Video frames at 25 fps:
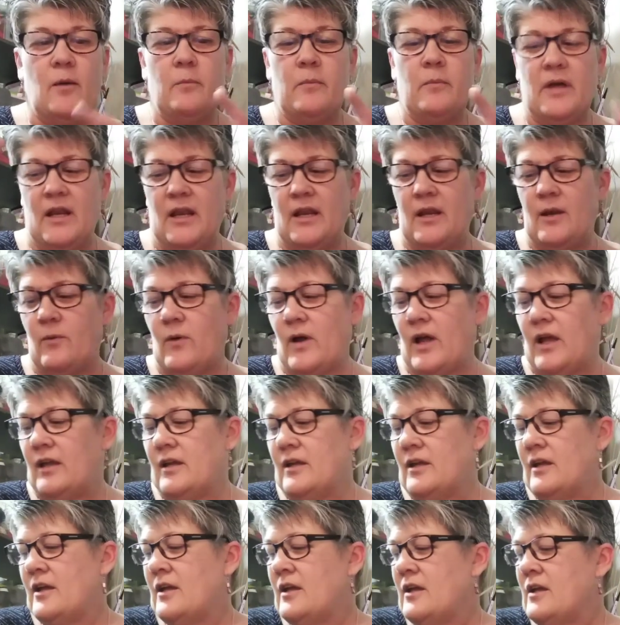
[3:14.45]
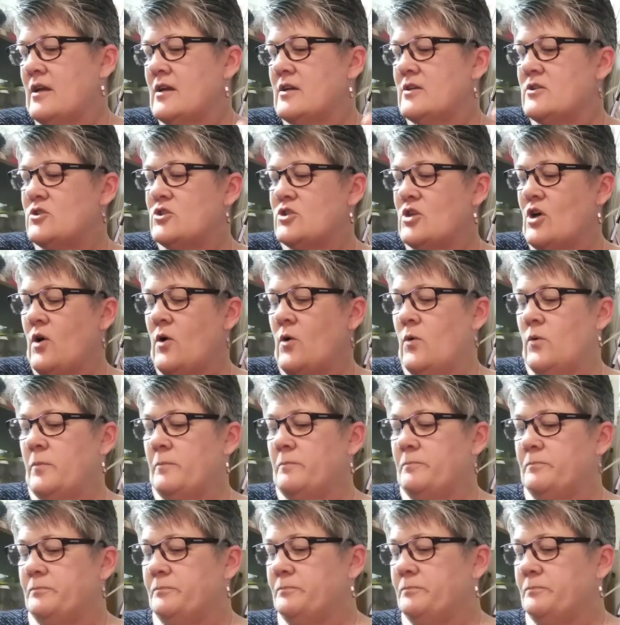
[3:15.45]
But anyway, so